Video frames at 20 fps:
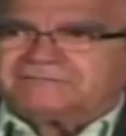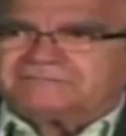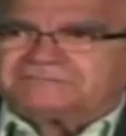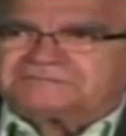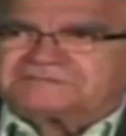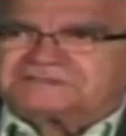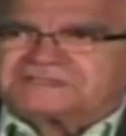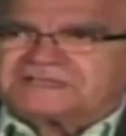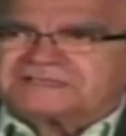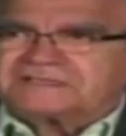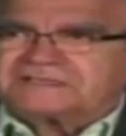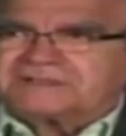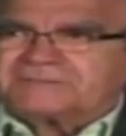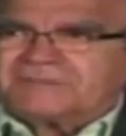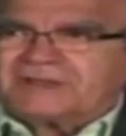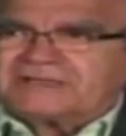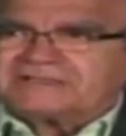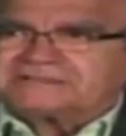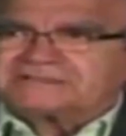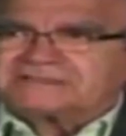said to
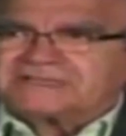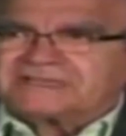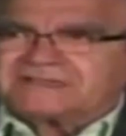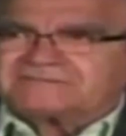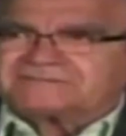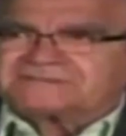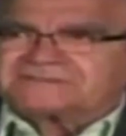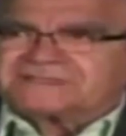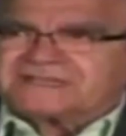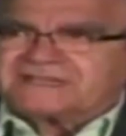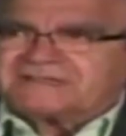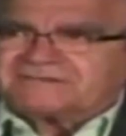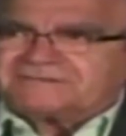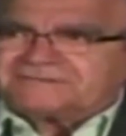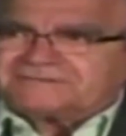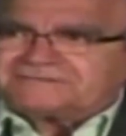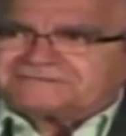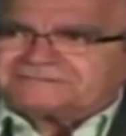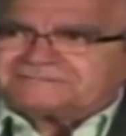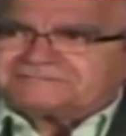myself,
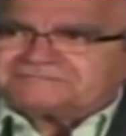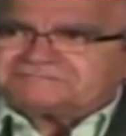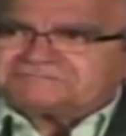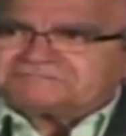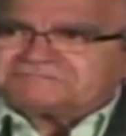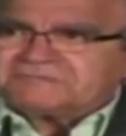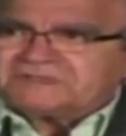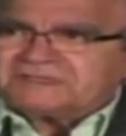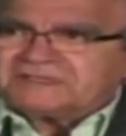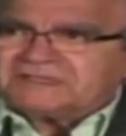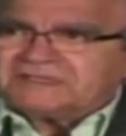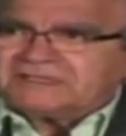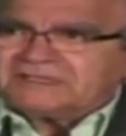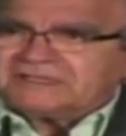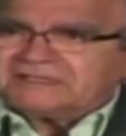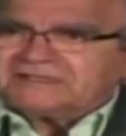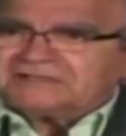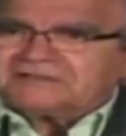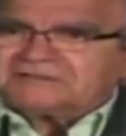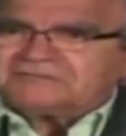self,
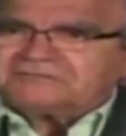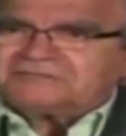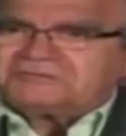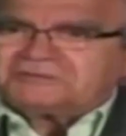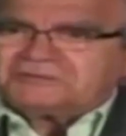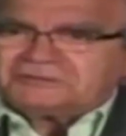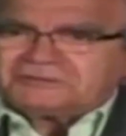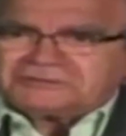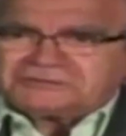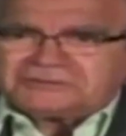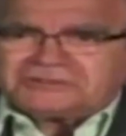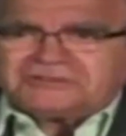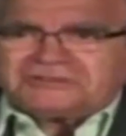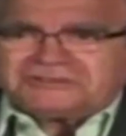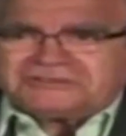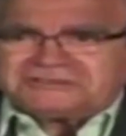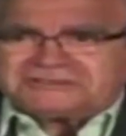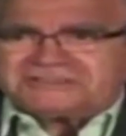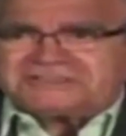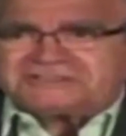you're as
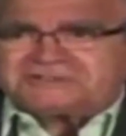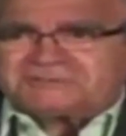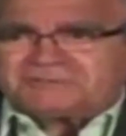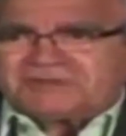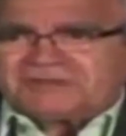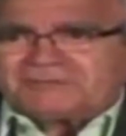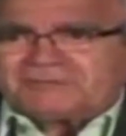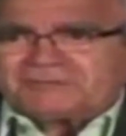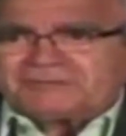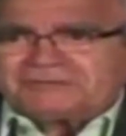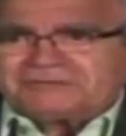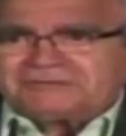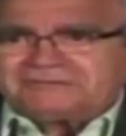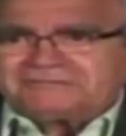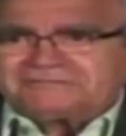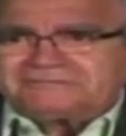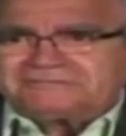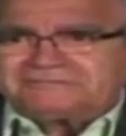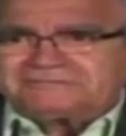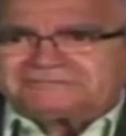good as these people
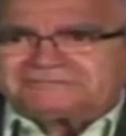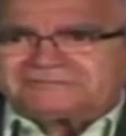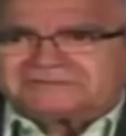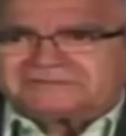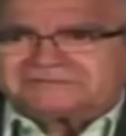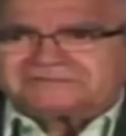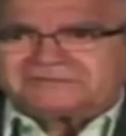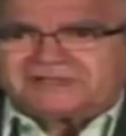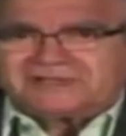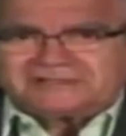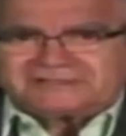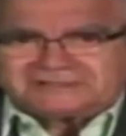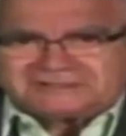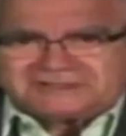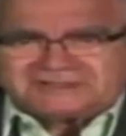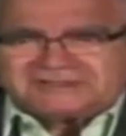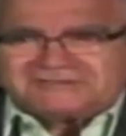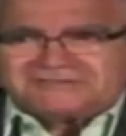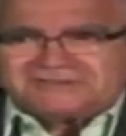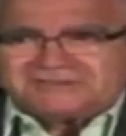on
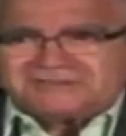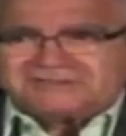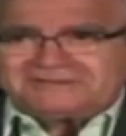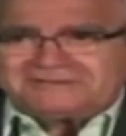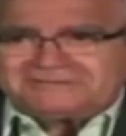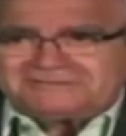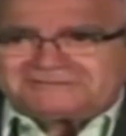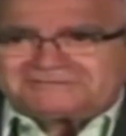the TV.